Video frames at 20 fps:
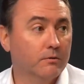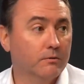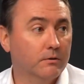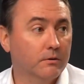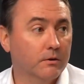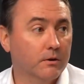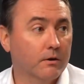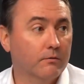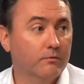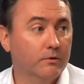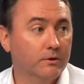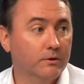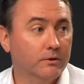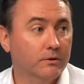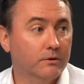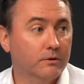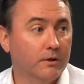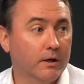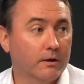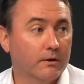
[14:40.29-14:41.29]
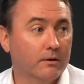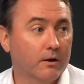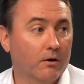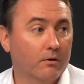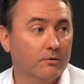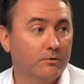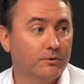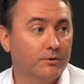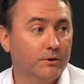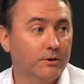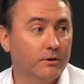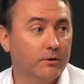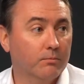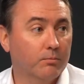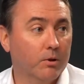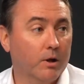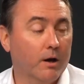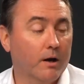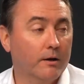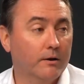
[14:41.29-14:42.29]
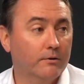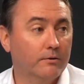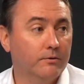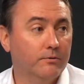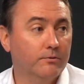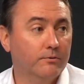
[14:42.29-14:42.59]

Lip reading: to leverage this technology and apply it